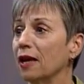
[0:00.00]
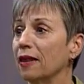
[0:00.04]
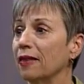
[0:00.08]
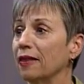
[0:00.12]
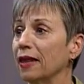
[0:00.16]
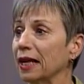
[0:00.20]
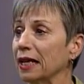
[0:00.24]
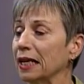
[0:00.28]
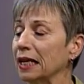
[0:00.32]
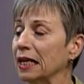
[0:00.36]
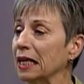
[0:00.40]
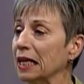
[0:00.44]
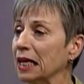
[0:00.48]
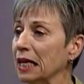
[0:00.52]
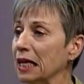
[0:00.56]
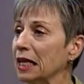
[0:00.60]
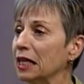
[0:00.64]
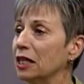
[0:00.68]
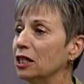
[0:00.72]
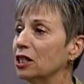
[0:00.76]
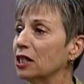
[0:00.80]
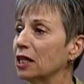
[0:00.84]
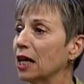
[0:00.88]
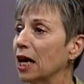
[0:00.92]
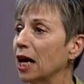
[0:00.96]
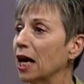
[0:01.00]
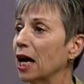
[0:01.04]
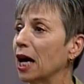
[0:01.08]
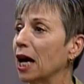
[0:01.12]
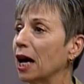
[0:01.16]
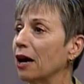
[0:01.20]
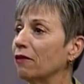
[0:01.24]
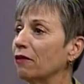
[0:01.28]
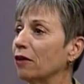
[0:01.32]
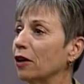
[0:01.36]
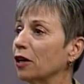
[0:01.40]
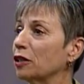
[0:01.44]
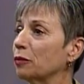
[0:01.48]
that needs to
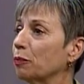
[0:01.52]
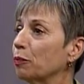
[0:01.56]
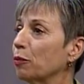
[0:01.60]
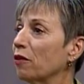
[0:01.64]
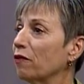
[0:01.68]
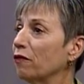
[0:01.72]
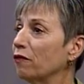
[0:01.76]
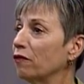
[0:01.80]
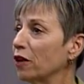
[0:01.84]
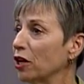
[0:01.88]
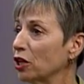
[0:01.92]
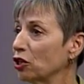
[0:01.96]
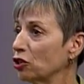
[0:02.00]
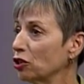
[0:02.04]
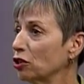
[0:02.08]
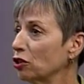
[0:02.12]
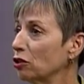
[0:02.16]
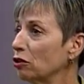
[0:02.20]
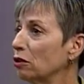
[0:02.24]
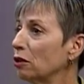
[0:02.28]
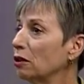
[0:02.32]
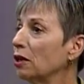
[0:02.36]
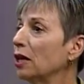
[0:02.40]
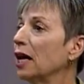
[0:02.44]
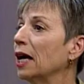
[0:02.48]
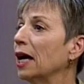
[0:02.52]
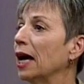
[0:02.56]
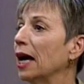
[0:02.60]
have a professional